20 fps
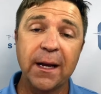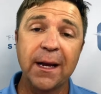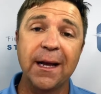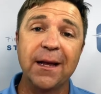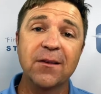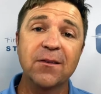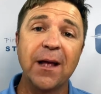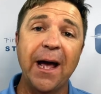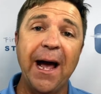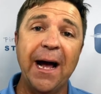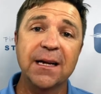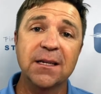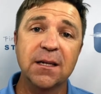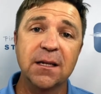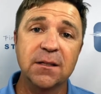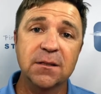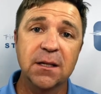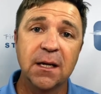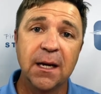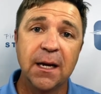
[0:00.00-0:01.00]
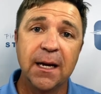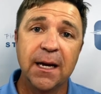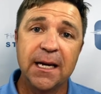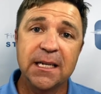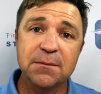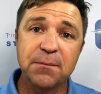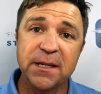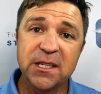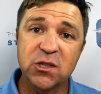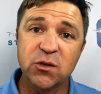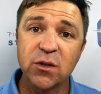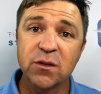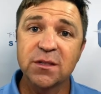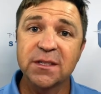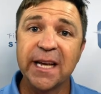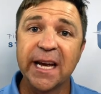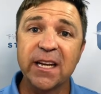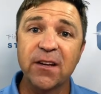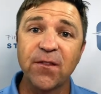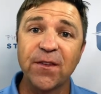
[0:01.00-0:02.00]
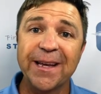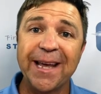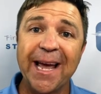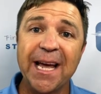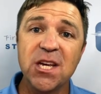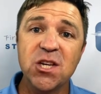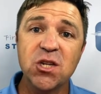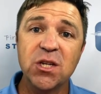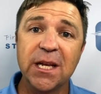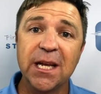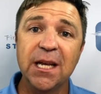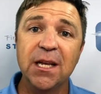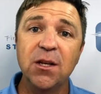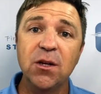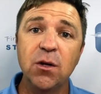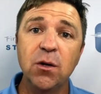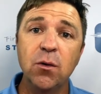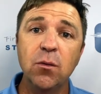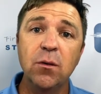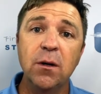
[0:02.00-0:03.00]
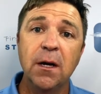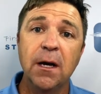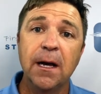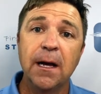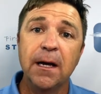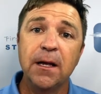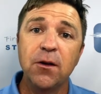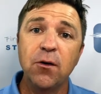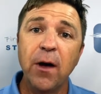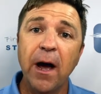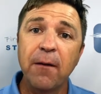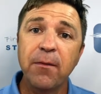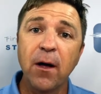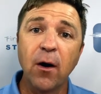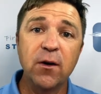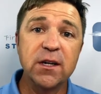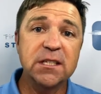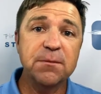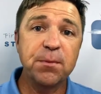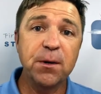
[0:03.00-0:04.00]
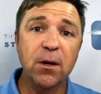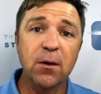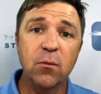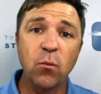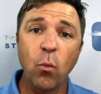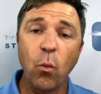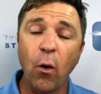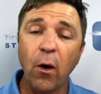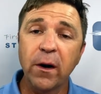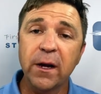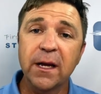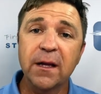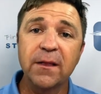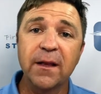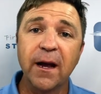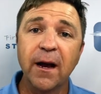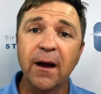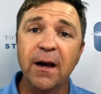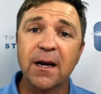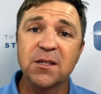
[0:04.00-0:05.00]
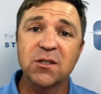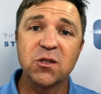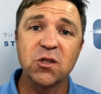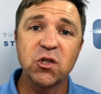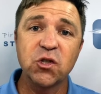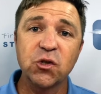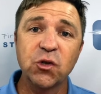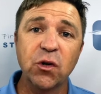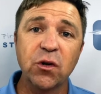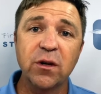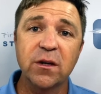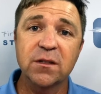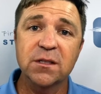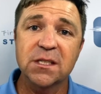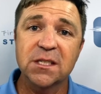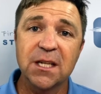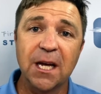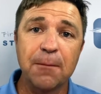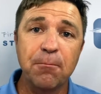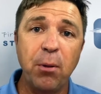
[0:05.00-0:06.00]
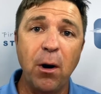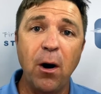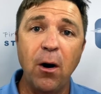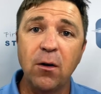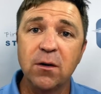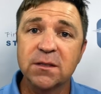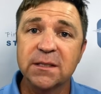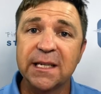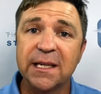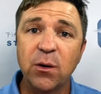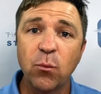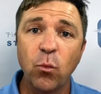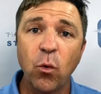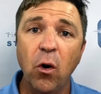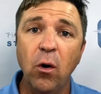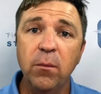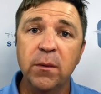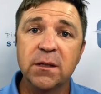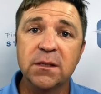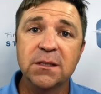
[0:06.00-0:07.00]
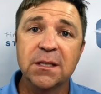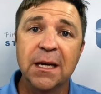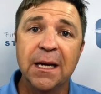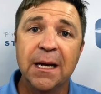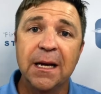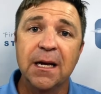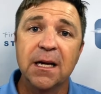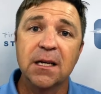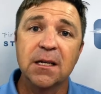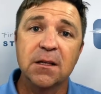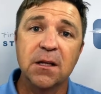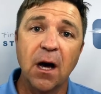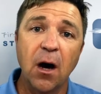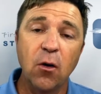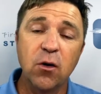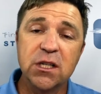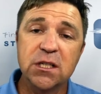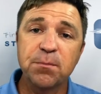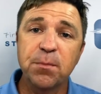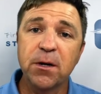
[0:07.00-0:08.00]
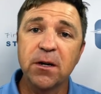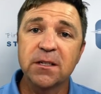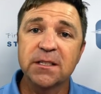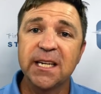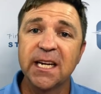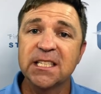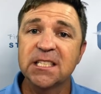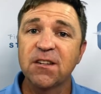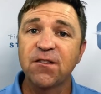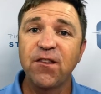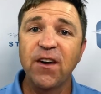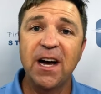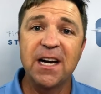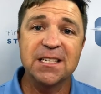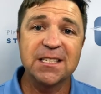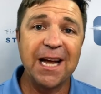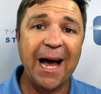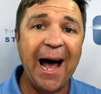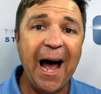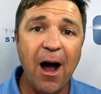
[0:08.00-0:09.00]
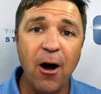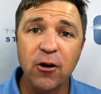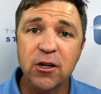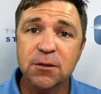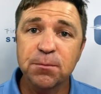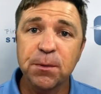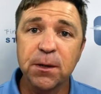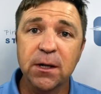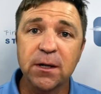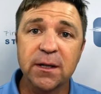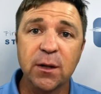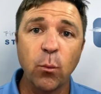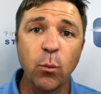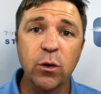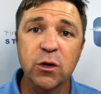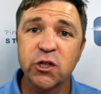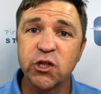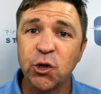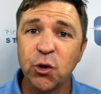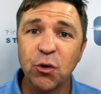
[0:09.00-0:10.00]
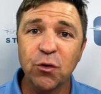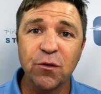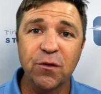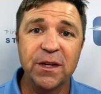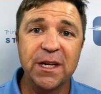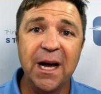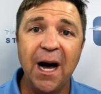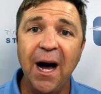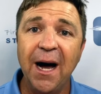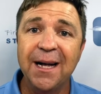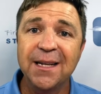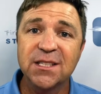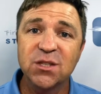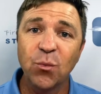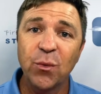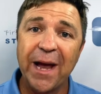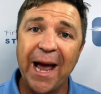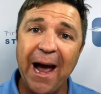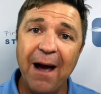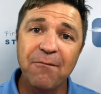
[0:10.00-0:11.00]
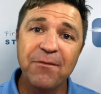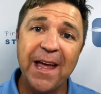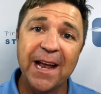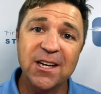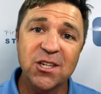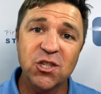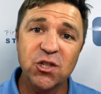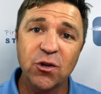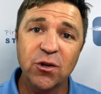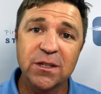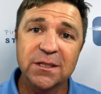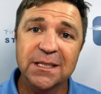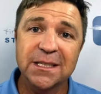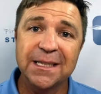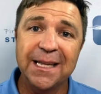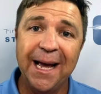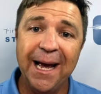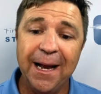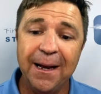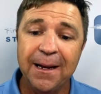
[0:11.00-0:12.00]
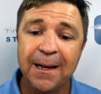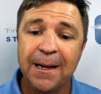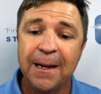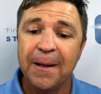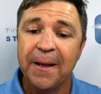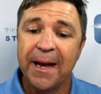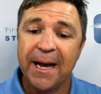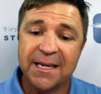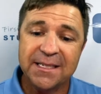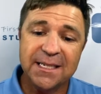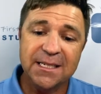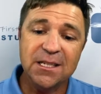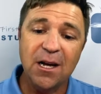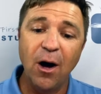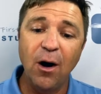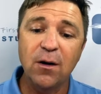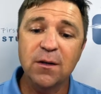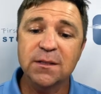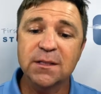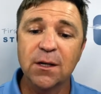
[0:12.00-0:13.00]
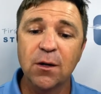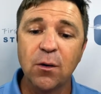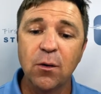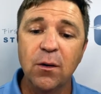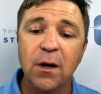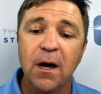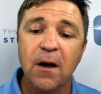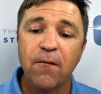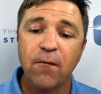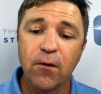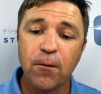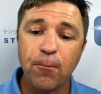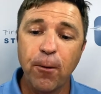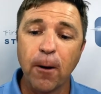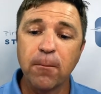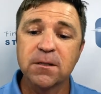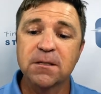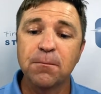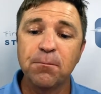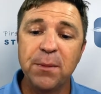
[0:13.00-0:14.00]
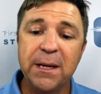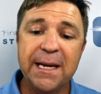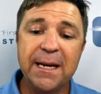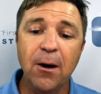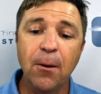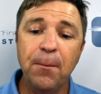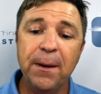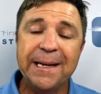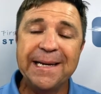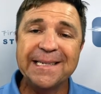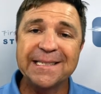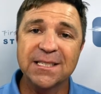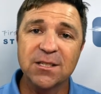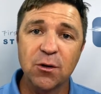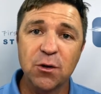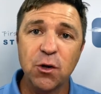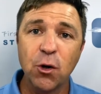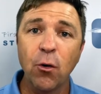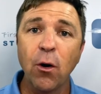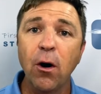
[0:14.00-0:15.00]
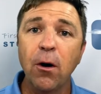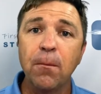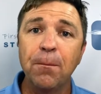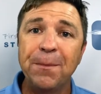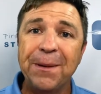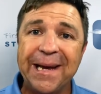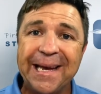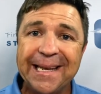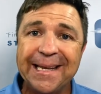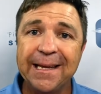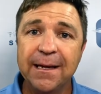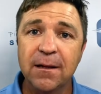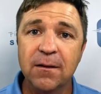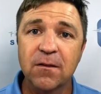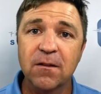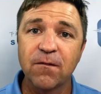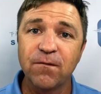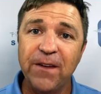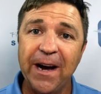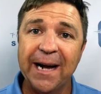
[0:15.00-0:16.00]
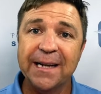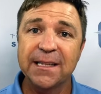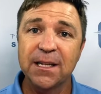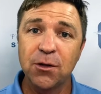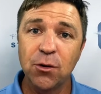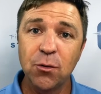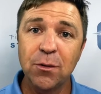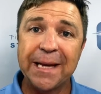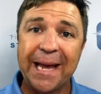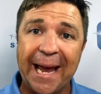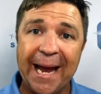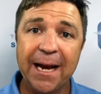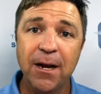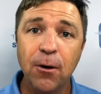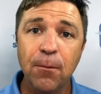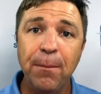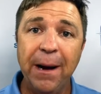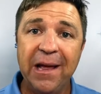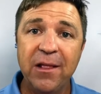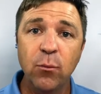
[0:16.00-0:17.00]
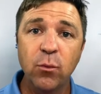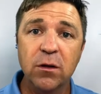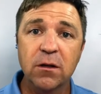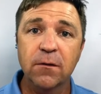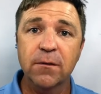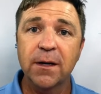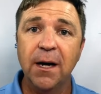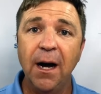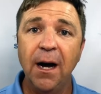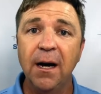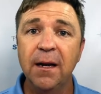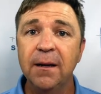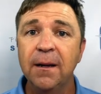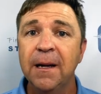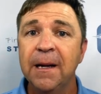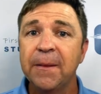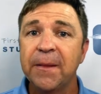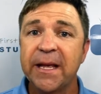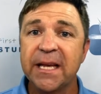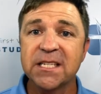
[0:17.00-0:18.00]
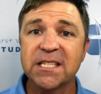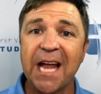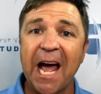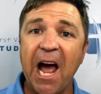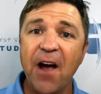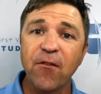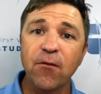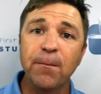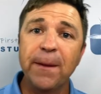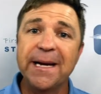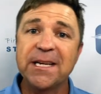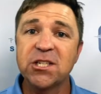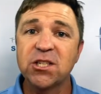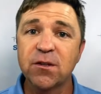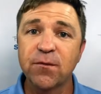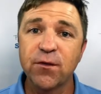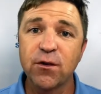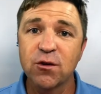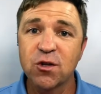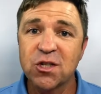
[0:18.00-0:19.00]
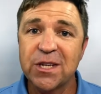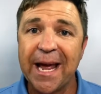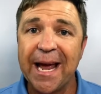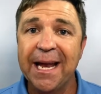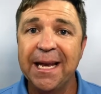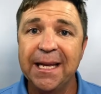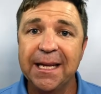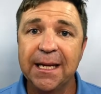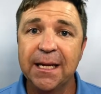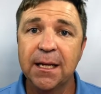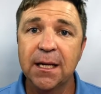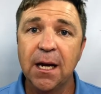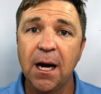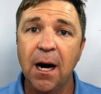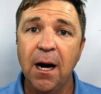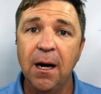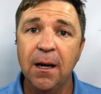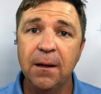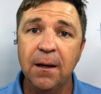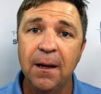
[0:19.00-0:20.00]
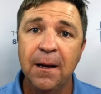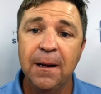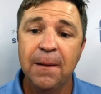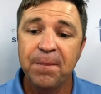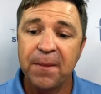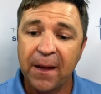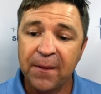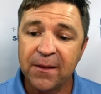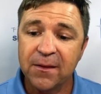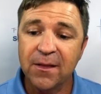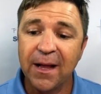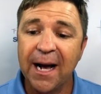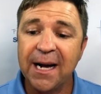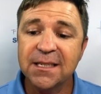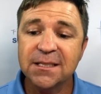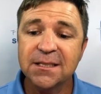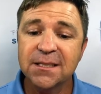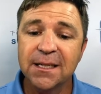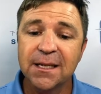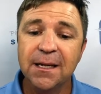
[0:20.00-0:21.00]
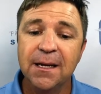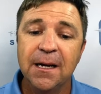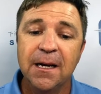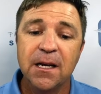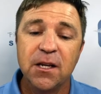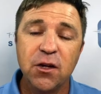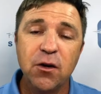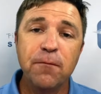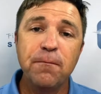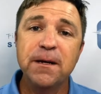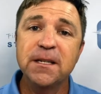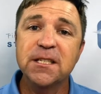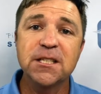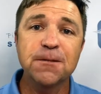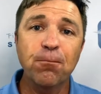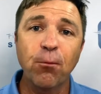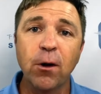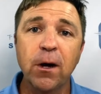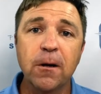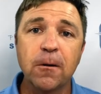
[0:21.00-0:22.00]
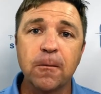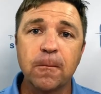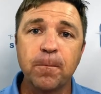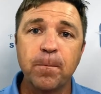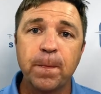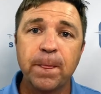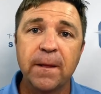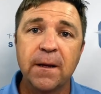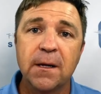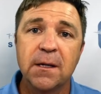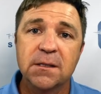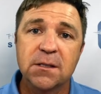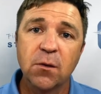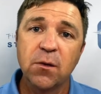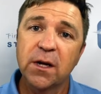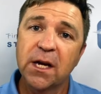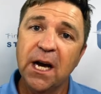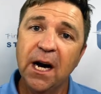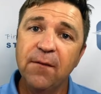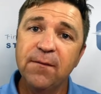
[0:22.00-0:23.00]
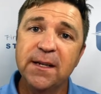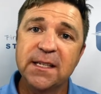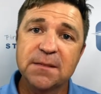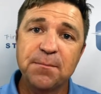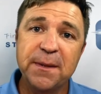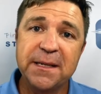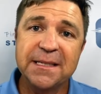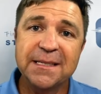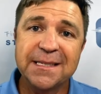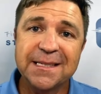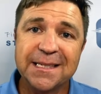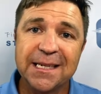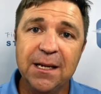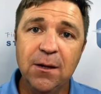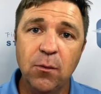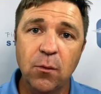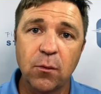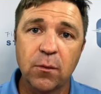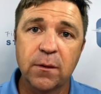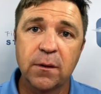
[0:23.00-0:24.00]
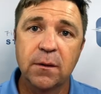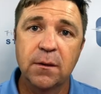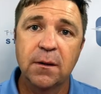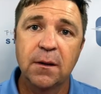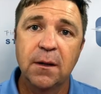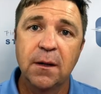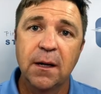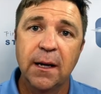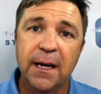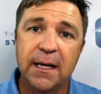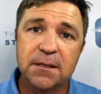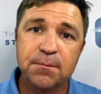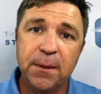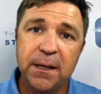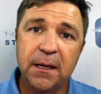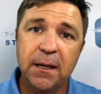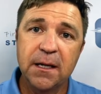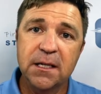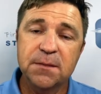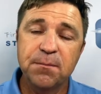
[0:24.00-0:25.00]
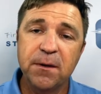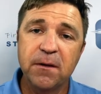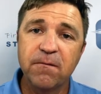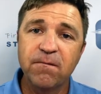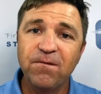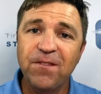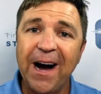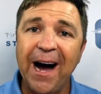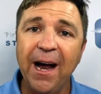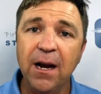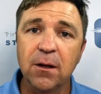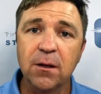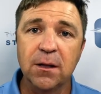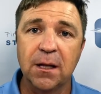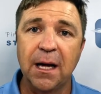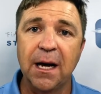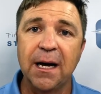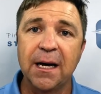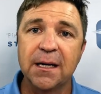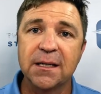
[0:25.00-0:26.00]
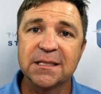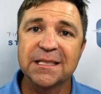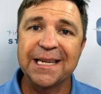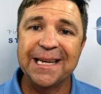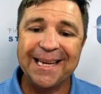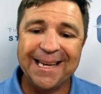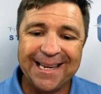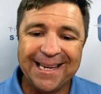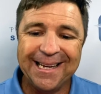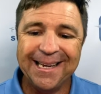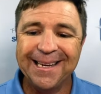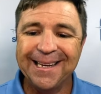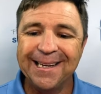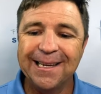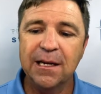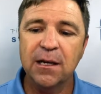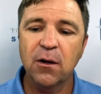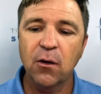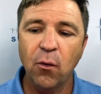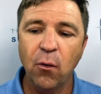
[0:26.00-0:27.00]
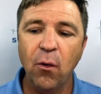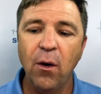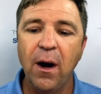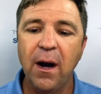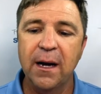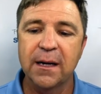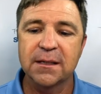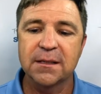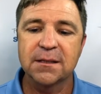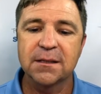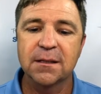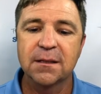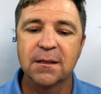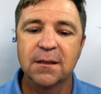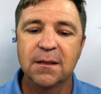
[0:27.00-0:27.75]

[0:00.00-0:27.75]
his ministry of sanctification in you. You have the Holy Spirit working there as an assurance. It's like Paul said in Romans, the Holy Spirit testifies to our spirit that we're children of God. So we have that assurance in that. He says also for the purpose of being obedient. So your obedience, the fact that you can obey the will of God, is an affirmation of your standing in God. And then lastly, you've been sprinkled. So the covenant's been sealed. It's been finalized in Christ.